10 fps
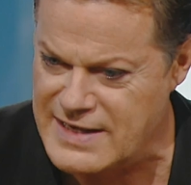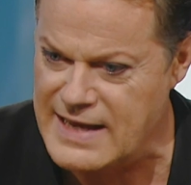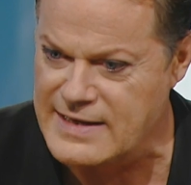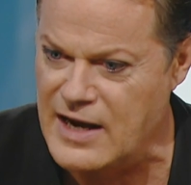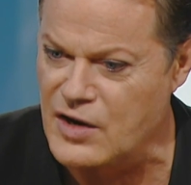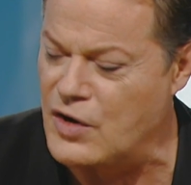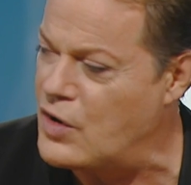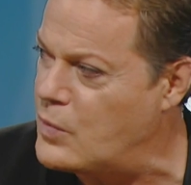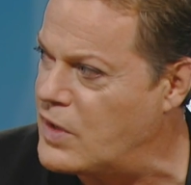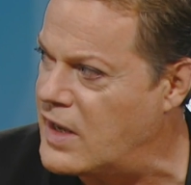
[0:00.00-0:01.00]
head down and got
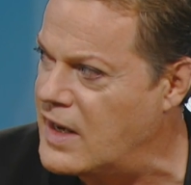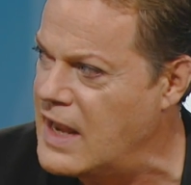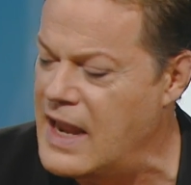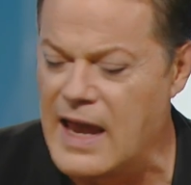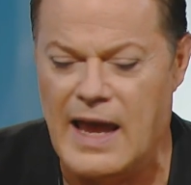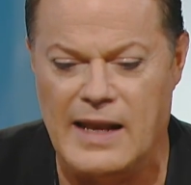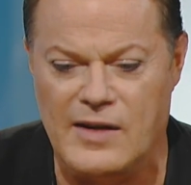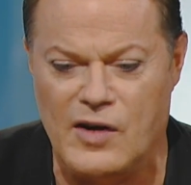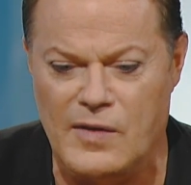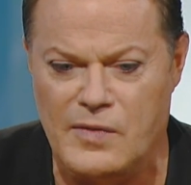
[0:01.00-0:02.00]
on with it, and
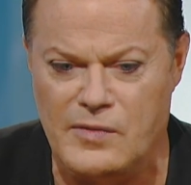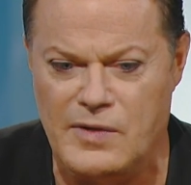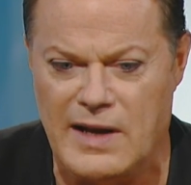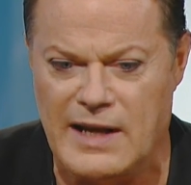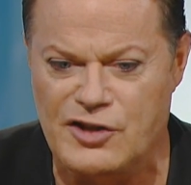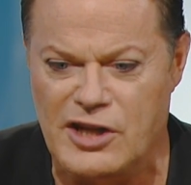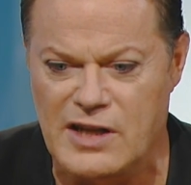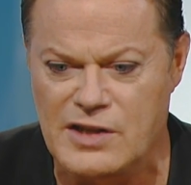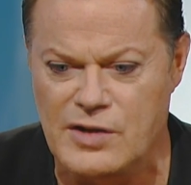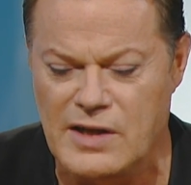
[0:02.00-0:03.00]
he's going for re-election
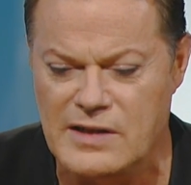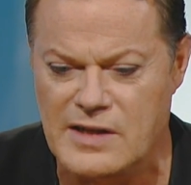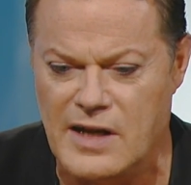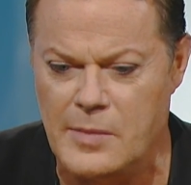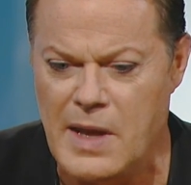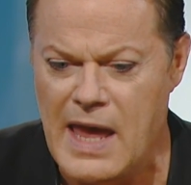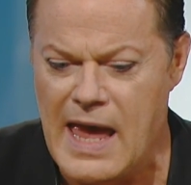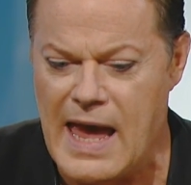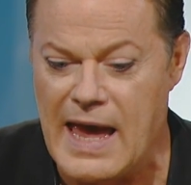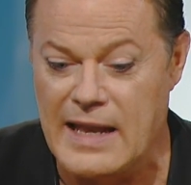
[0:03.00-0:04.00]
in 2 years' time.
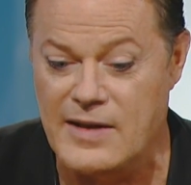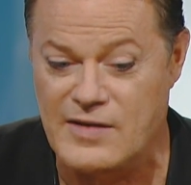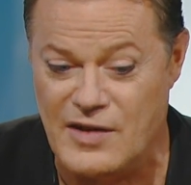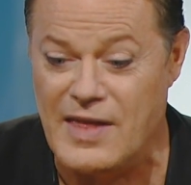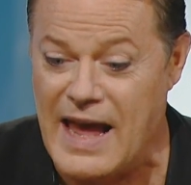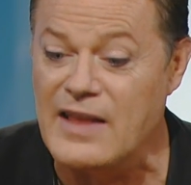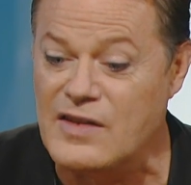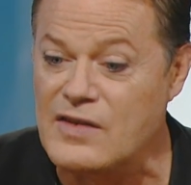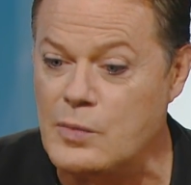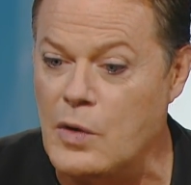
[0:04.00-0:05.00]
And so
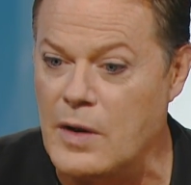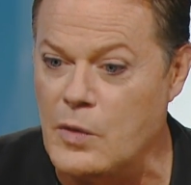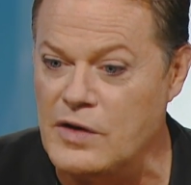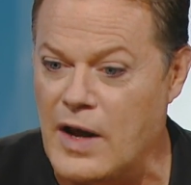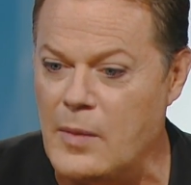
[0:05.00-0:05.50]
that's what I want to... I